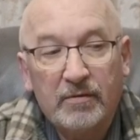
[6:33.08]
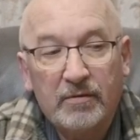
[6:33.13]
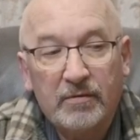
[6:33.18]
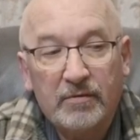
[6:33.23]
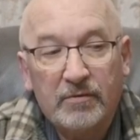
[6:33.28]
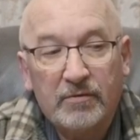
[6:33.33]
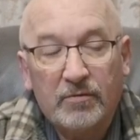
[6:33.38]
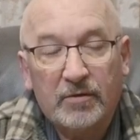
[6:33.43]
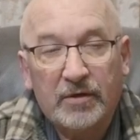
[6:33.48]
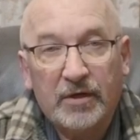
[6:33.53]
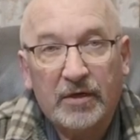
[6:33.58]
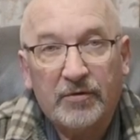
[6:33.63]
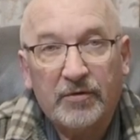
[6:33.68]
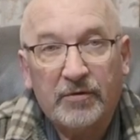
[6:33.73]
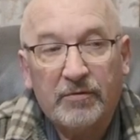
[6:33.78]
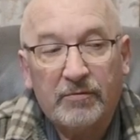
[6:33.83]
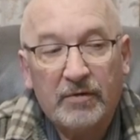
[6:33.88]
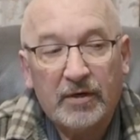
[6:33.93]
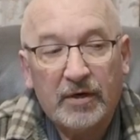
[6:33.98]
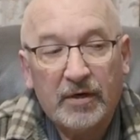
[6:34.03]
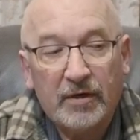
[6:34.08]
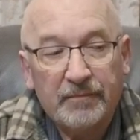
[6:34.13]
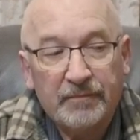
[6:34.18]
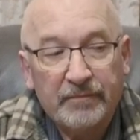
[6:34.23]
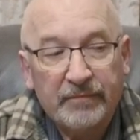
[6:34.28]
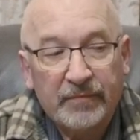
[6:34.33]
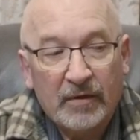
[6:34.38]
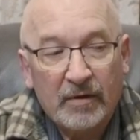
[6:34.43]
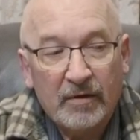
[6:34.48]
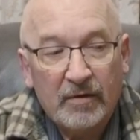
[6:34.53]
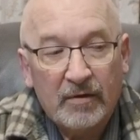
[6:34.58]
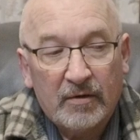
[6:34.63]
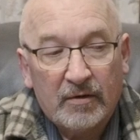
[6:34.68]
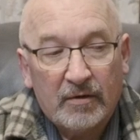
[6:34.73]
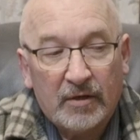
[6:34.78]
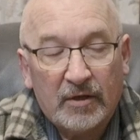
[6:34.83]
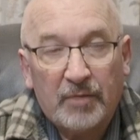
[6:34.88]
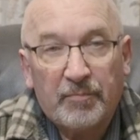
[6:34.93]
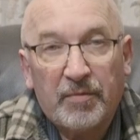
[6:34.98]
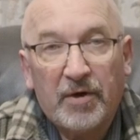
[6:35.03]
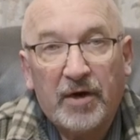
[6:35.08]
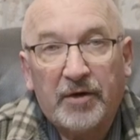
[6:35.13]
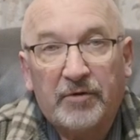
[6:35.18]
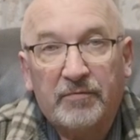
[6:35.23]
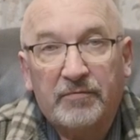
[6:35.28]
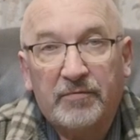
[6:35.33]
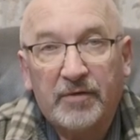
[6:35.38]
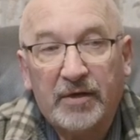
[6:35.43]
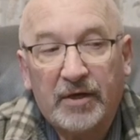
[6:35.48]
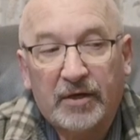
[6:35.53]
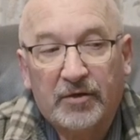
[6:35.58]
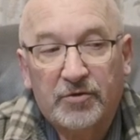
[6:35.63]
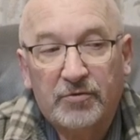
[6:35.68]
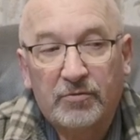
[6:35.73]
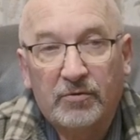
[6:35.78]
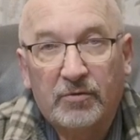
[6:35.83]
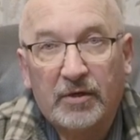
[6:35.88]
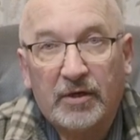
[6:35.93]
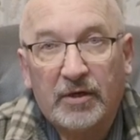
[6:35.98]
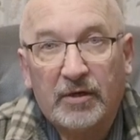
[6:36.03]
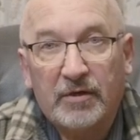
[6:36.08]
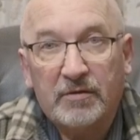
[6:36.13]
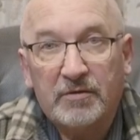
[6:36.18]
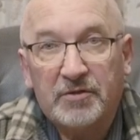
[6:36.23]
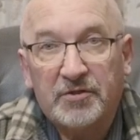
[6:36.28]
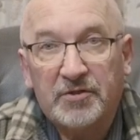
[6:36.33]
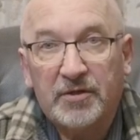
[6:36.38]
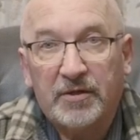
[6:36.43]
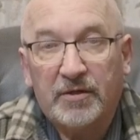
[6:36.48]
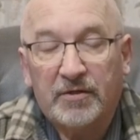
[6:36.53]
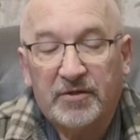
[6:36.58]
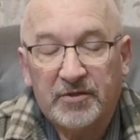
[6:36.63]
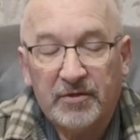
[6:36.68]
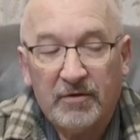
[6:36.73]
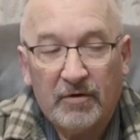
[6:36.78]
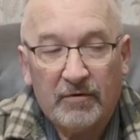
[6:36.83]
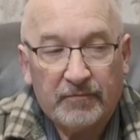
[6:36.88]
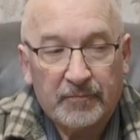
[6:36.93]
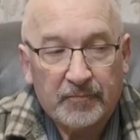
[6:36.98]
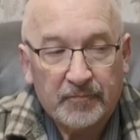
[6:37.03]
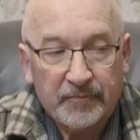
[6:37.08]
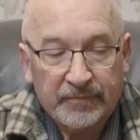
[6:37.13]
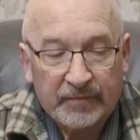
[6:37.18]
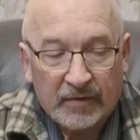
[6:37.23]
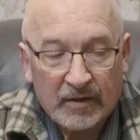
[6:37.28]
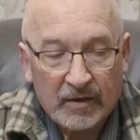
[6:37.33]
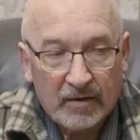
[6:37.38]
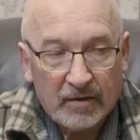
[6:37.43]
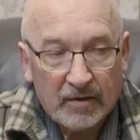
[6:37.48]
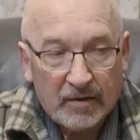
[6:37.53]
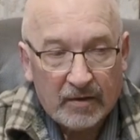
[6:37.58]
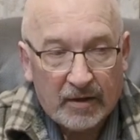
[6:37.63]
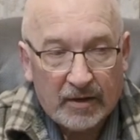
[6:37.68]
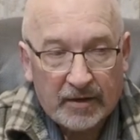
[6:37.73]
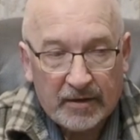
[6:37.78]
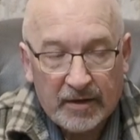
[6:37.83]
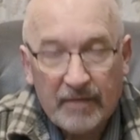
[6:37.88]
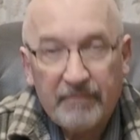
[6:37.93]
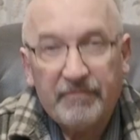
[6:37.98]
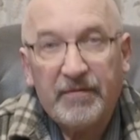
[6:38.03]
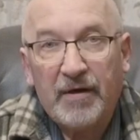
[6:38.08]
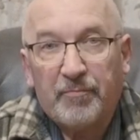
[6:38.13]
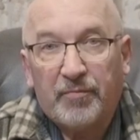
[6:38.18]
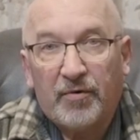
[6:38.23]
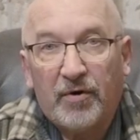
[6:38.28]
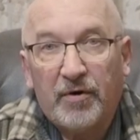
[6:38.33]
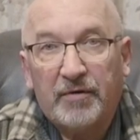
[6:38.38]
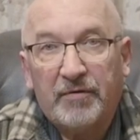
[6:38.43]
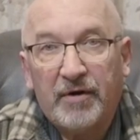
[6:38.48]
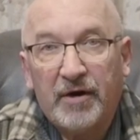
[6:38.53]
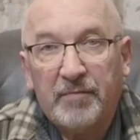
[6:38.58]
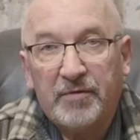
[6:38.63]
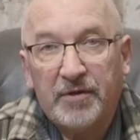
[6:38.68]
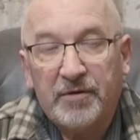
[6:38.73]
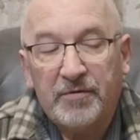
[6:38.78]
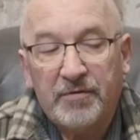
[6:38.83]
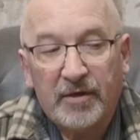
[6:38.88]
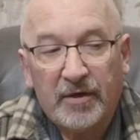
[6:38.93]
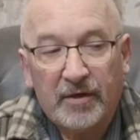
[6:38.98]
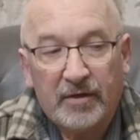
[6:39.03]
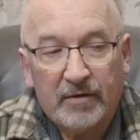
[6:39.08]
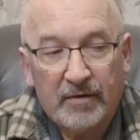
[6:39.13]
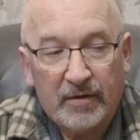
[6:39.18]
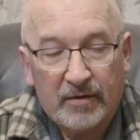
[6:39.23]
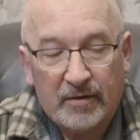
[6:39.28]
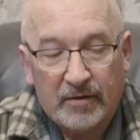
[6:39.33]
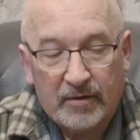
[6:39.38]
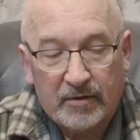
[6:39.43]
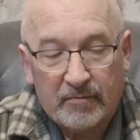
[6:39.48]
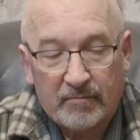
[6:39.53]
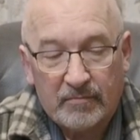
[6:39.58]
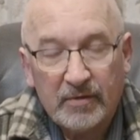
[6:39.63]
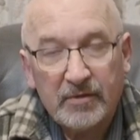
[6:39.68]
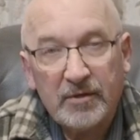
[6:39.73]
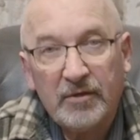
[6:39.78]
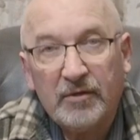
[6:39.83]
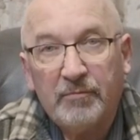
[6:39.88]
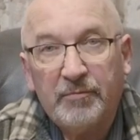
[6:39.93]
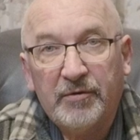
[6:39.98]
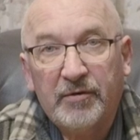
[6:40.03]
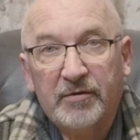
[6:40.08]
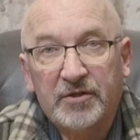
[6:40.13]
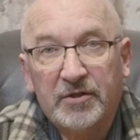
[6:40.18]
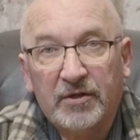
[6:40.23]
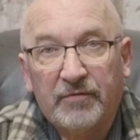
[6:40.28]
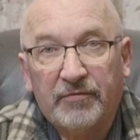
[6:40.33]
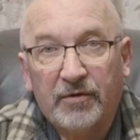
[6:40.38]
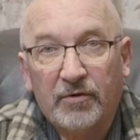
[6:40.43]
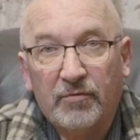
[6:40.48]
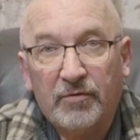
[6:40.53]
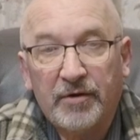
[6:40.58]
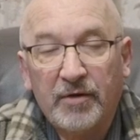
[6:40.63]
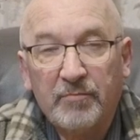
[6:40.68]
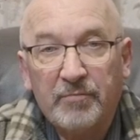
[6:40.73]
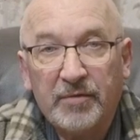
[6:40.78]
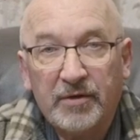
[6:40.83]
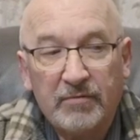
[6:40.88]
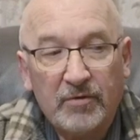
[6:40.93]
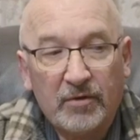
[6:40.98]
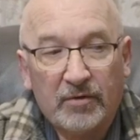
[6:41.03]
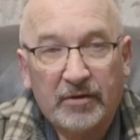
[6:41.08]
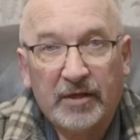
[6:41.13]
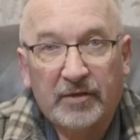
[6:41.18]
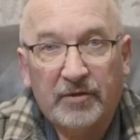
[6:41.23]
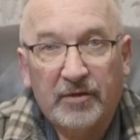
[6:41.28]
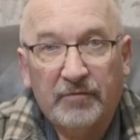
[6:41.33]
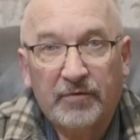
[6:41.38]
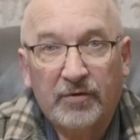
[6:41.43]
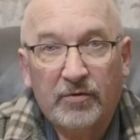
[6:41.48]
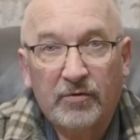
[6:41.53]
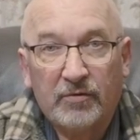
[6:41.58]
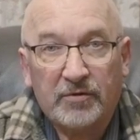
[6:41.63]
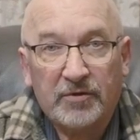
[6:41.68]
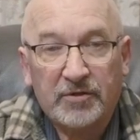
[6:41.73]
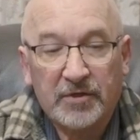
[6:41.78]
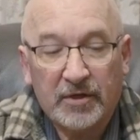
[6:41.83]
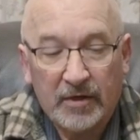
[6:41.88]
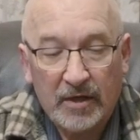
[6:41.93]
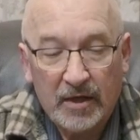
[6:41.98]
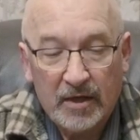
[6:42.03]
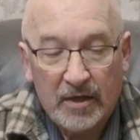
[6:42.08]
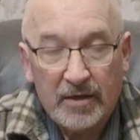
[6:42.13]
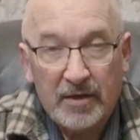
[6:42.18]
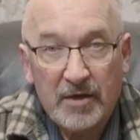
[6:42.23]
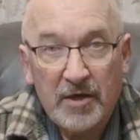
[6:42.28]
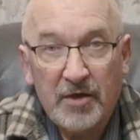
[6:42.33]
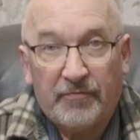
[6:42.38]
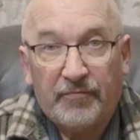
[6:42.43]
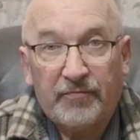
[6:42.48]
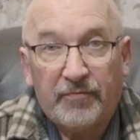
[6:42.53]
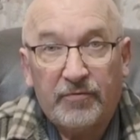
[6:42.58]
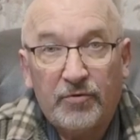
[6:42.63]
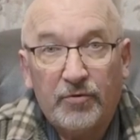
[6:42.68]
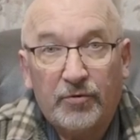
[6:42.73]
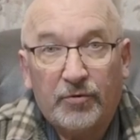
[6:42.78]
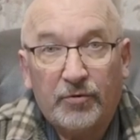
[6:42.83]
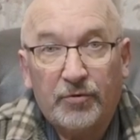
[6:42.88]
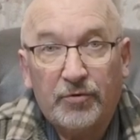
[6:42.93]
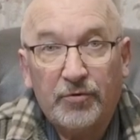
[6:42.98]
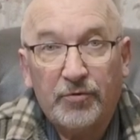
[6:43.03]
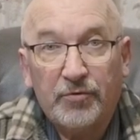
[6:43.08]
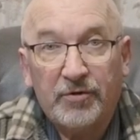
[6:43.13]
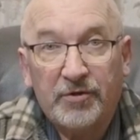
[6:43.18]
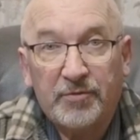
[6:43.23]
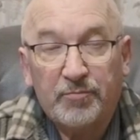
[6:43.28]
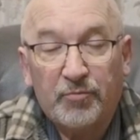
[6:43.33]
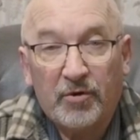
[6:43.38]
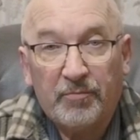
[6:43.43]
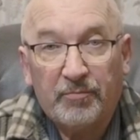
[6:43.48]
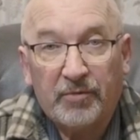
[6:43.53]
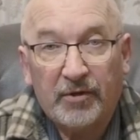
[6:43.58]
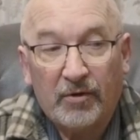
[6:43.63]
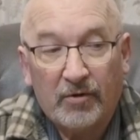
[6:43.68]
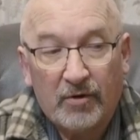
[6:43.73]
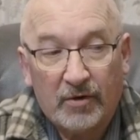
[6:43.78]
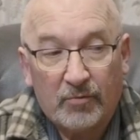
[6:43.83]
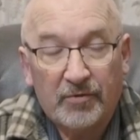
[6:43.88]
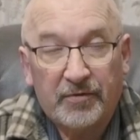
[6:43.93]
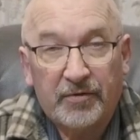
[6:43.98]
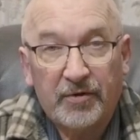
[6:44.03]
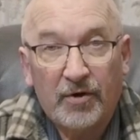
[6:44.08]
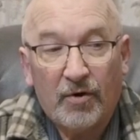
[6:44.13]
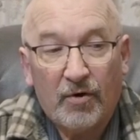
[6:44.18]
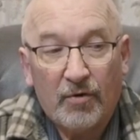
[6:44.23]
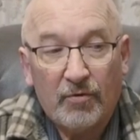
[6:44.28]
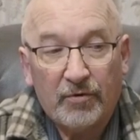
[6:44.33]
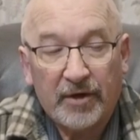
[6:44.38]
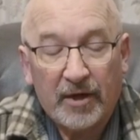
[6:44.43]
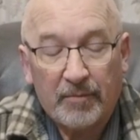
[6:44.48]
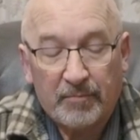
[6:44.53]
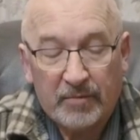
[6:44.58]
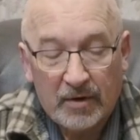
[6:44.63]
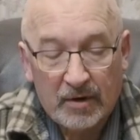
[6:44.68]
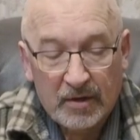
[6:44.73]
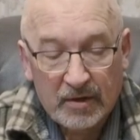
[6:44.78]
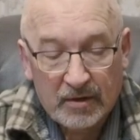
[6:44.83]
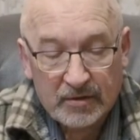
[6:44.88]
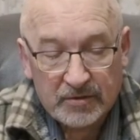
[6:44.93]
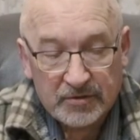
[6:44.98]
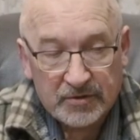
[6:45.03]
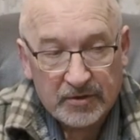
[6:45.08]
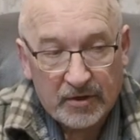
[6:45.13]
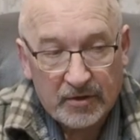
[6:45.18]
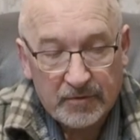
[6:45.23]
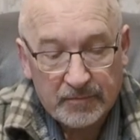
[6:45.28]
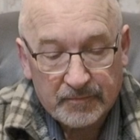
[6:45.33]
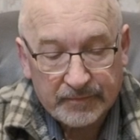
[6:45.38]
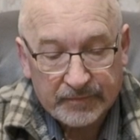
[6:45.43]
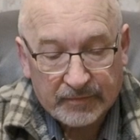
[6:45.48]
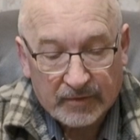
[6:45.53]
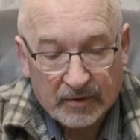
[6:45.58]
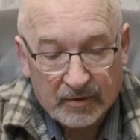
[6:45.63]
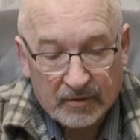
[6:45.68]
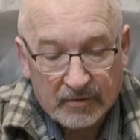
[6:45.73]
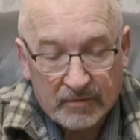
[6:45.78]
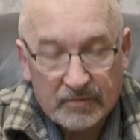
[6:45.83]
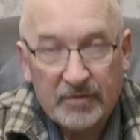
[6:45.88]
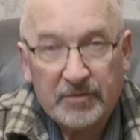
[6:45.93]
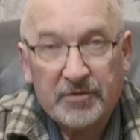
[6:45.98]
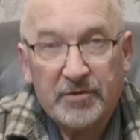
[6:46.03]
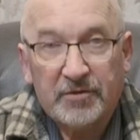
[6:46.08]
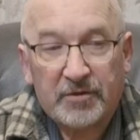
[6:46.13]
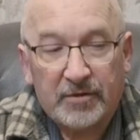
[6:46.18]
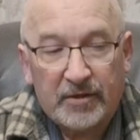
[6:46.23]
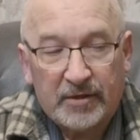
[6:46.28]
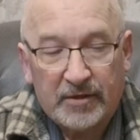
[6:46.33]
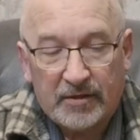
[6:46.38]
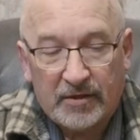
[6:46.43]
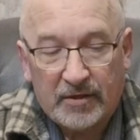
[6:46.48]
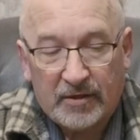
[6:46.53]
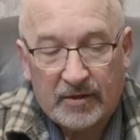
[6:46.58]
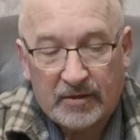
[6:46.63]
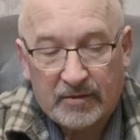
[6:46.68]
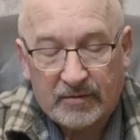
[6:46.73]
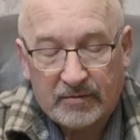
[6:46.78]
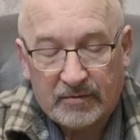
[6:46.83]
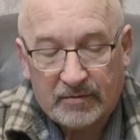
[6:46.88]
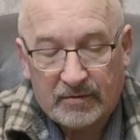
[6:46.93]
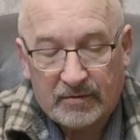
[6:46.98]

to another part of the actual scene itself, and have that programmed in there. It's a little bit of stuffing around, but not that difficult if you could do this properly like with the old app. So this is a